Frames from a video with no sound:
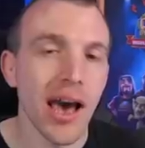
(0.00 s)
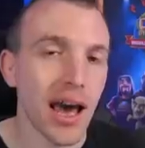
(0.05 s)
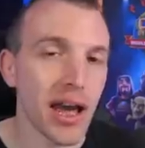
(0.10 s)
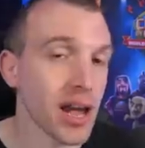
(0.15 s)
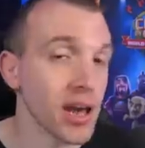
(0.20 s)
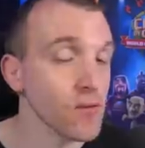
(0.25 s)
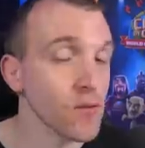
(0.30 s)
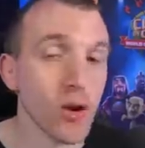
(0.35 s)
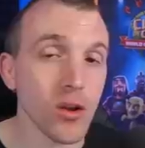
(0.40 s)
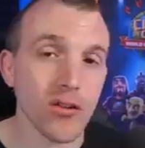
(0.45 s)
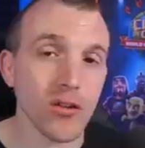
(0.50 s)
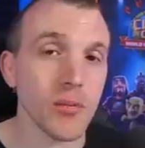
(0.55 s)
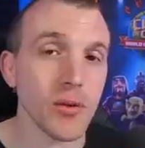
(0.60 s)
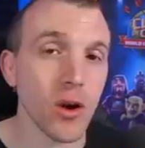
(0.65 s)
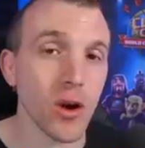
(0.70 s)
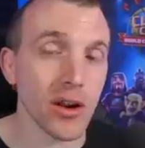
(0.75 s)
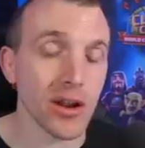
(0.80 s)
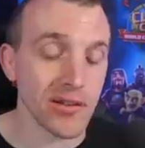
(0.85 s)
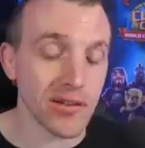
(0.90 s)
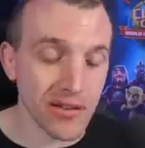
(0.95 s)
and I've got to be
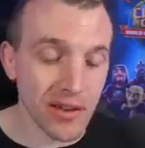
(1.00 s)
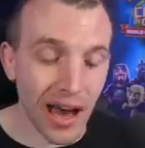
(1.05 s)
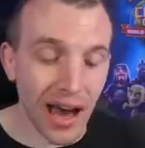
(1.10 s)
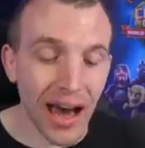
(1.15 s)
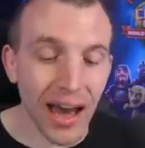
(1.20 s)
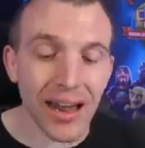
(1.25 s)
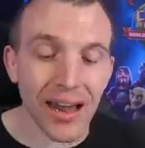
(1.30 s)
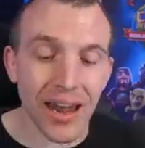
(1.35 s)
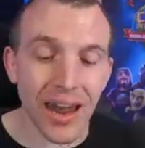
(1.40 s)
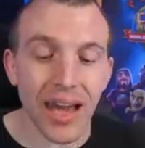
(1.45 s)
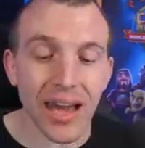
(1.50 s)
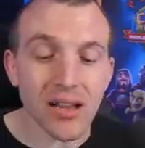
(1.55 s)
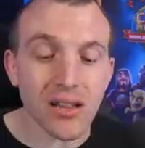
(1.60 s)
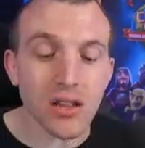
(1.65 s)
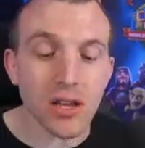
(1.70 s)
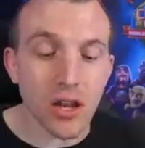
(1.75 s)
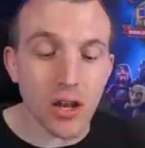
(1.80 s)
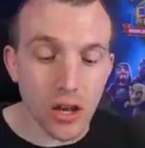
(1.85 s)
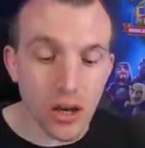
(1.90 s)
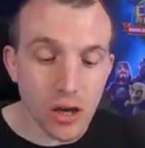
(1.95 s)
honest, I like
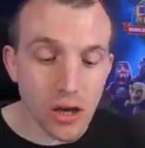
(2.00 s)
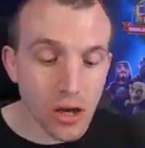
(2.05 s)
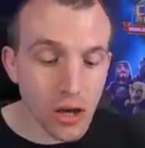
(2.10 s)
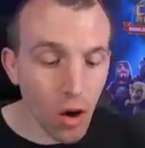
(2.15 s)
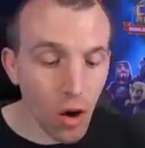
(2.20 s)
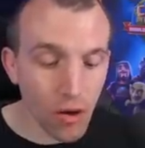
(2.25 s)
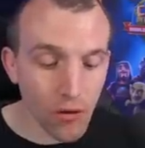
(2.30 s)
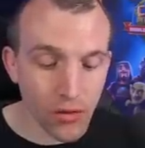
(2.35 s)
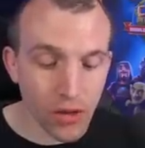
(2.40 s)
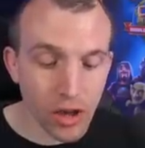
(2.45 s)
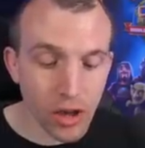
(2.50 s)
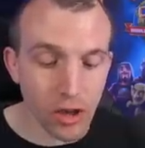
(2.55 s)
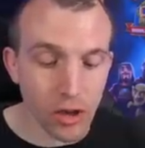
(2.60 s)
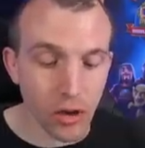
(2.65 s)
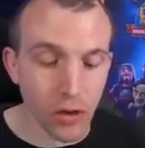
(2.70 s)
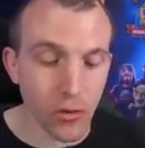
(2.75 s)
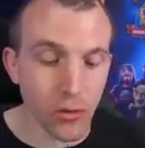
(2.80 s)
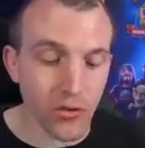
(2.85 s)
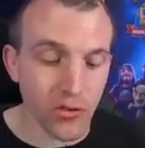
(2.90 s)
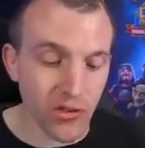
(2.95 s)
the look of the
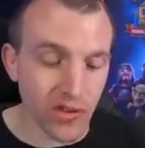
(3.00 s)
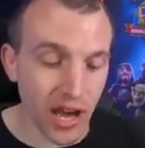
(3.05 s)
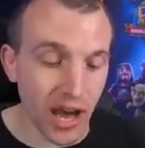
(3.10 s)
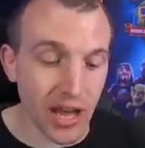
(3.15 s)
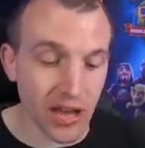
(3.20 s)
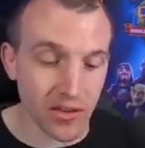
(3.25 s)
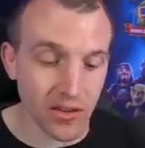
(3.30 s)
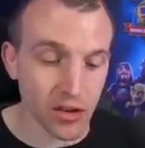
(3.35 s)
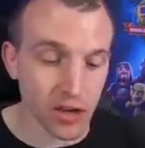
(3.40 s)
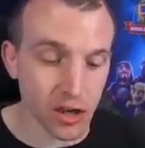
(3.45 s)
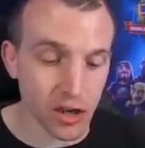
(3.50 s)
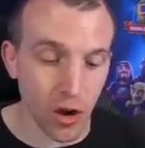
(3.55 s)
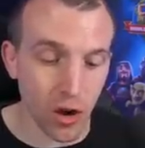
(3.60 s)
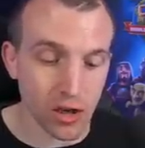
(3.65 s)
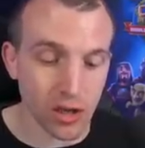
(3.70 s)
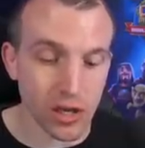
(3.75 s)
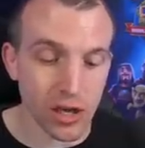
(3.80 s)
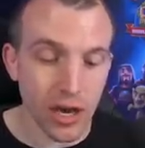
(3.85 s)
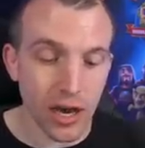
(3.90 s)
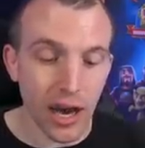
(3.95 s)
new
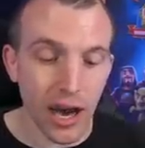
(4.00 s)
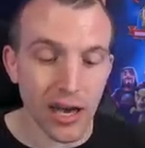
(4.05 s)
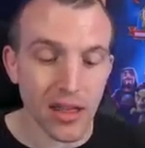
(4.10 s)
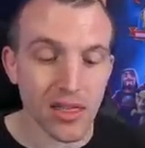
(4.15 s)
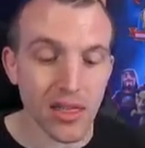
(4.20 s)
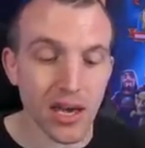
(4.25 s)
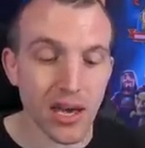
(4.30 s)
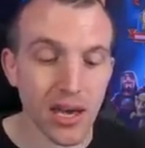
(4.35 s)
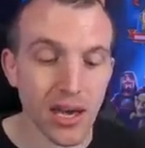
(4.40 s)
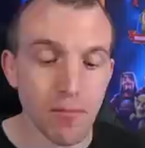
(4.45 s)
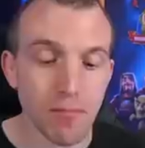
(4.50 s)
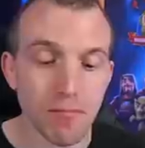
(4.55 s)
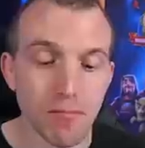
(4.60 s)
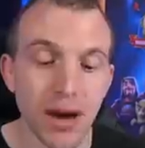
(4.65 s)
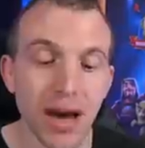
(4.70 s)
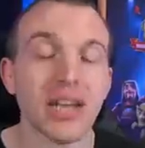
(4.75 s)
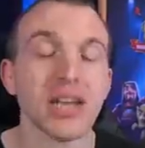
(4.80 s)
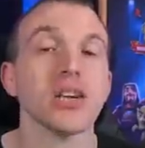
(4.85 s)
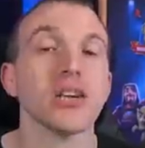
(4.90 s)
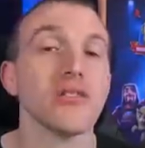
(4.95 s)
Scattershot. I think it
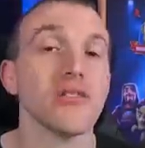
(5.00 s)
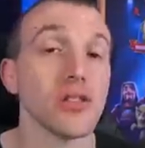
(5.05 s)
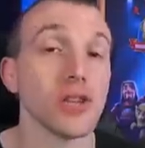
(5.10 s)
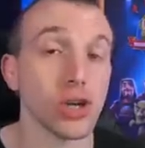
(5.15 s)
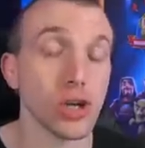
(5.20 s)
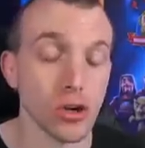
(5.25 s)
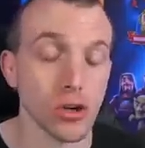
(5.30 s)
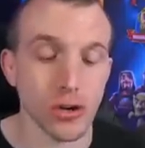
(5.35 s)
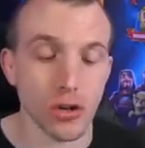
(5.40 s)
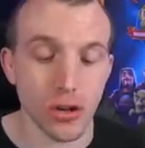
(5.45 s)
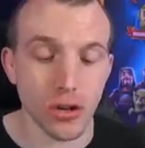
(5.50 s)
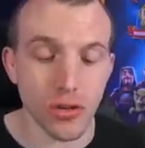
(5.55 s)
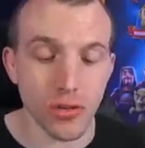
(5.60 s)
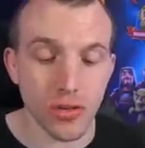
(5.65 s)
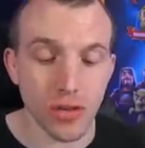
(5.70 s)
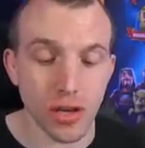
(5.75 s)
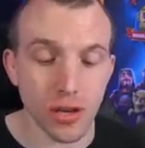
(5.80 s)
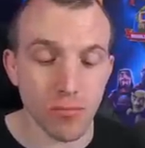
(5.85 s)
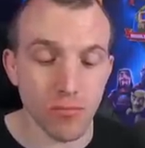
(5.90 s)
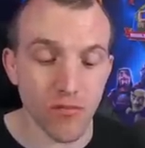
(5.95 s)
matches the jungle
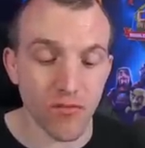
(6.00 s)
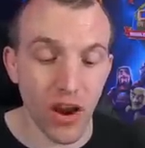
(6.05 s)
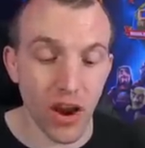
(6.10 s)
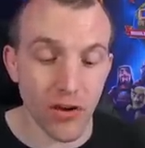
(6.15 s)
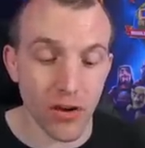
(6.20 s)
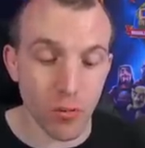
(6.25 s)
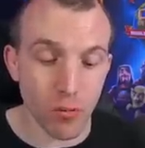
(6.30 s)
theme very